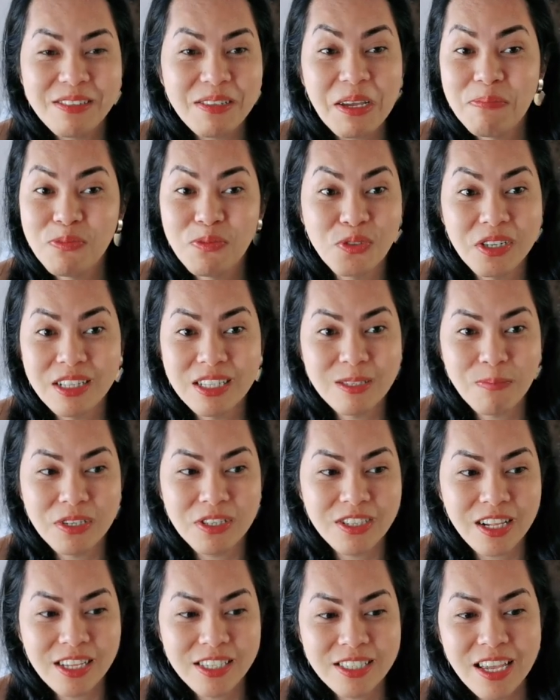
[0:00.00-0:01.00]
I'm really
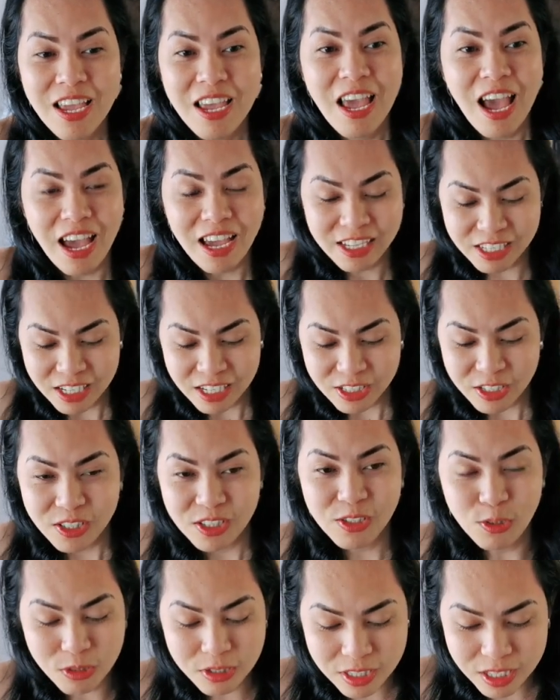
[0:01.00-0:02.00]
speechless. I
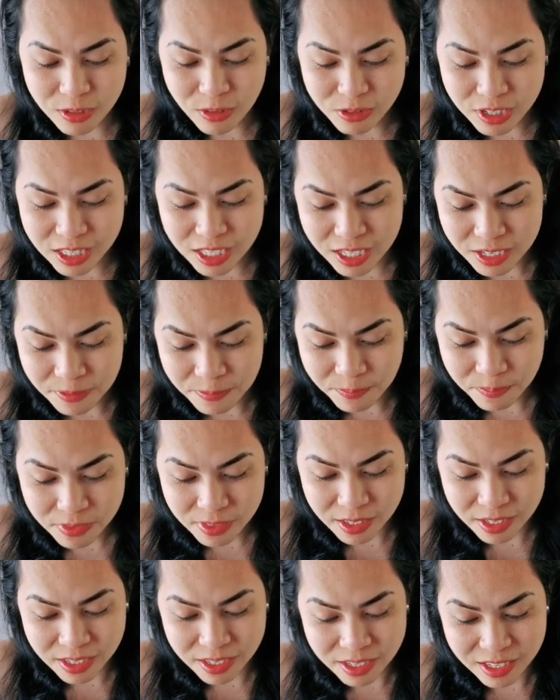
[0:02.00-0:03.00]
used this already.
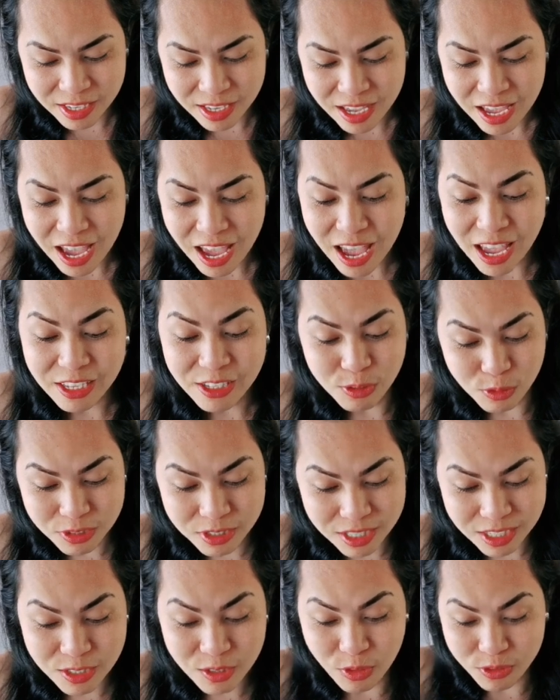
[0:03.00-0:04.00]
I
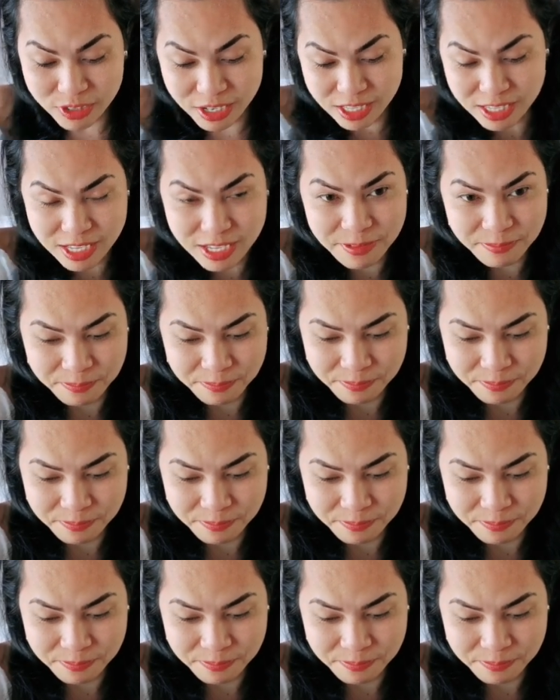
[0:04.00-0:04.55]
used this already.